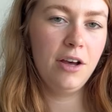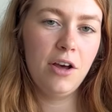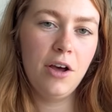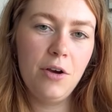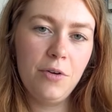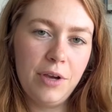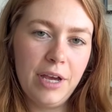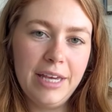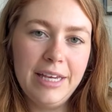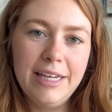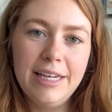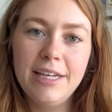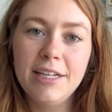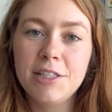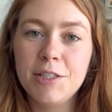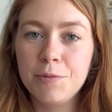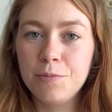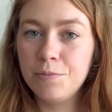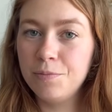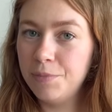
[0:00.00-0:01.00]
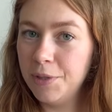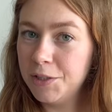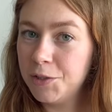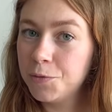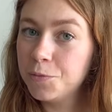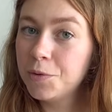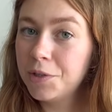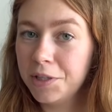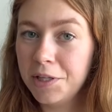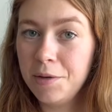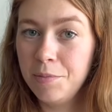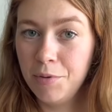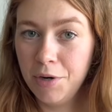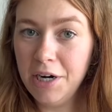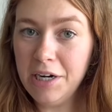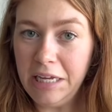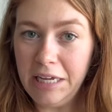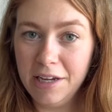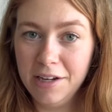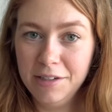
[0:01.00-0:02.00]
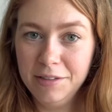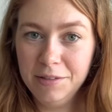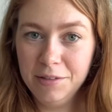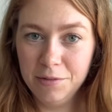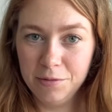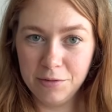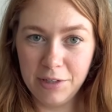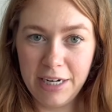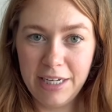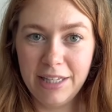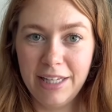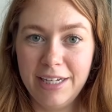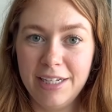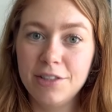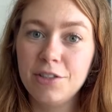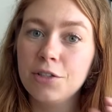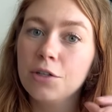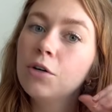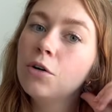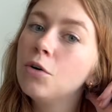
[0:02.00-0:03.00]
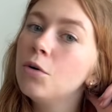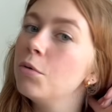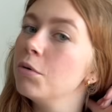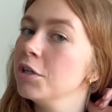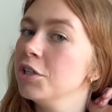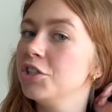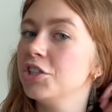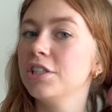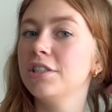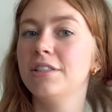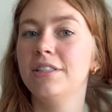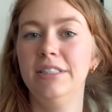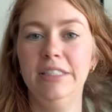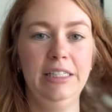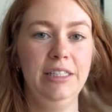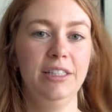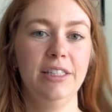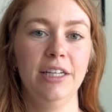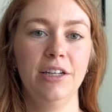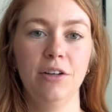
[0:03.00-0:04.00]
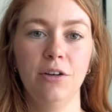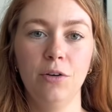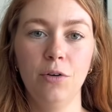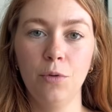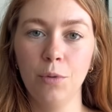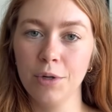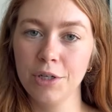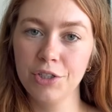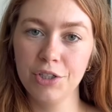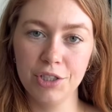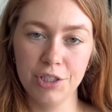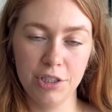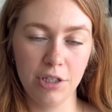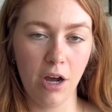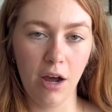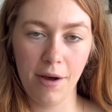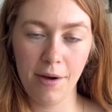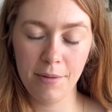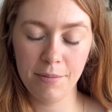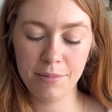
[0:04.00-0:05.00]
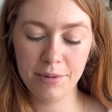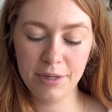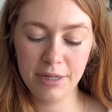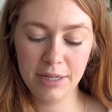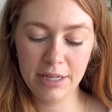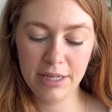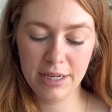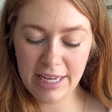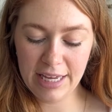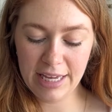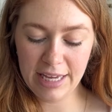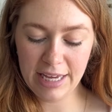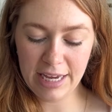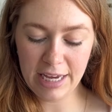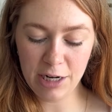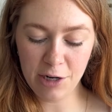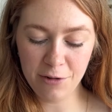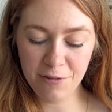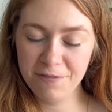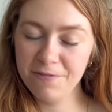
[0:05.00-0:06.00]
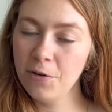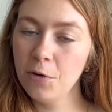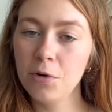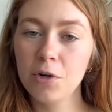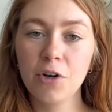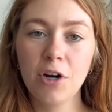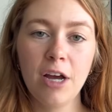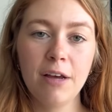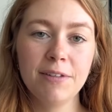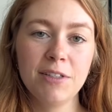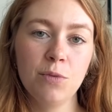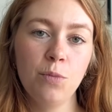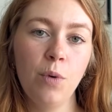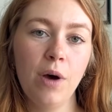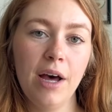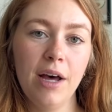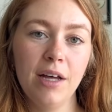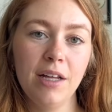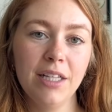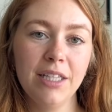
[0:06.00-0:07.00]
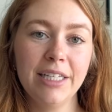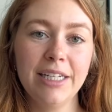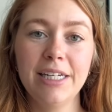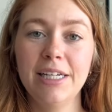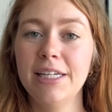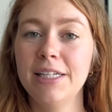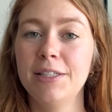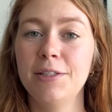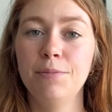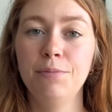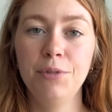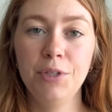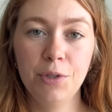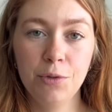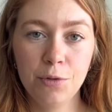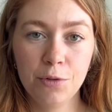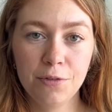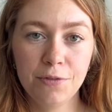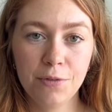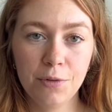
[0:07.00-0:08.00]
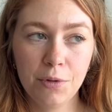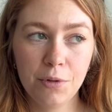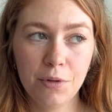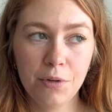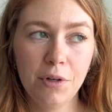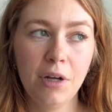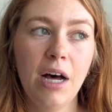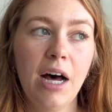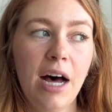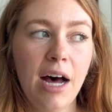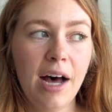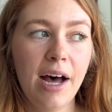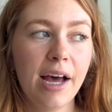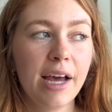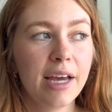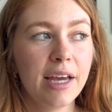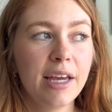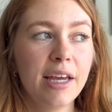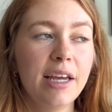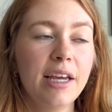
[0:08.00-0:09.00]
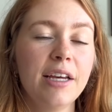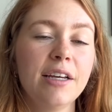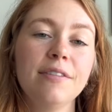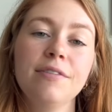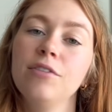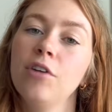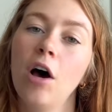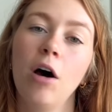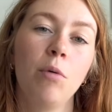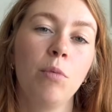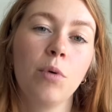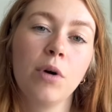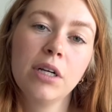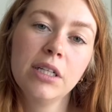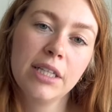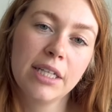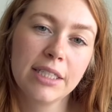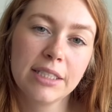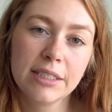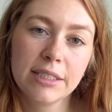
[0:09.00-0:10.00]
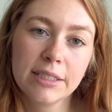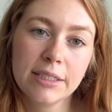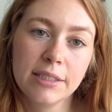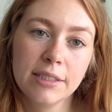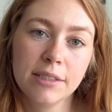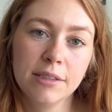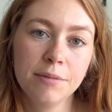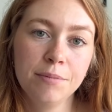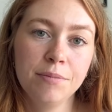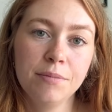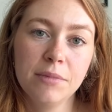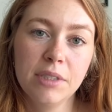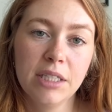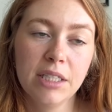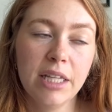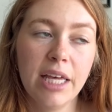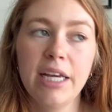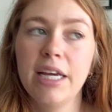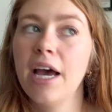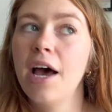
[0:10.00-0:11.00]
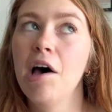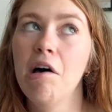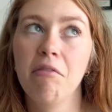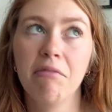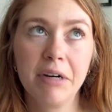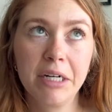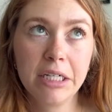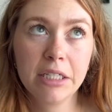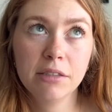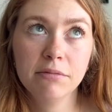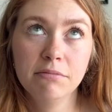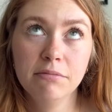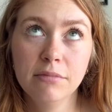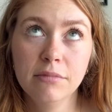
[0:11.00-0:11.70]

Okay, it's really pretty, right? Like it's like a gorgeous top, and it photographs well. It's beautiful. I have not worn this like ever.